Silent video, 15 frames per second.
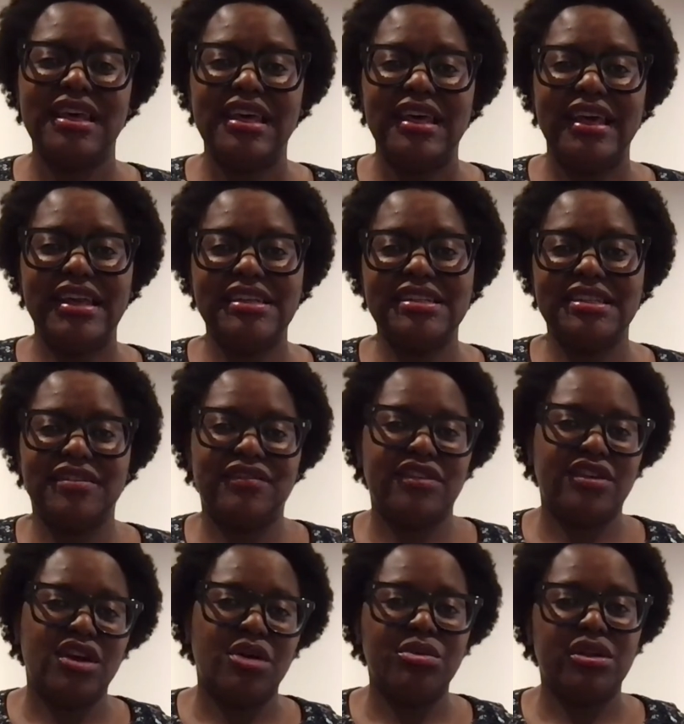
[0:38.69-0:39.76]
into the
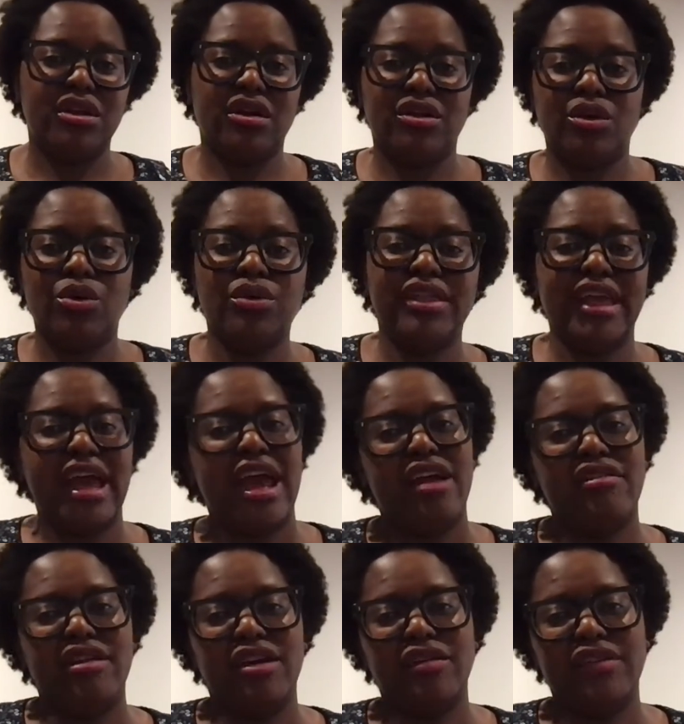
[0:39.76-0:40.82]
phenomenon or the
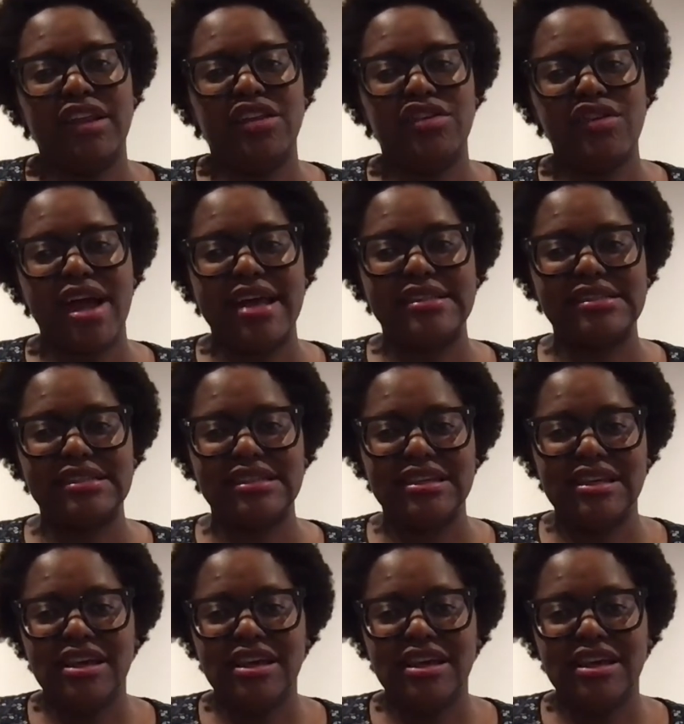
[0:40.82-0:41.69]
area of interest,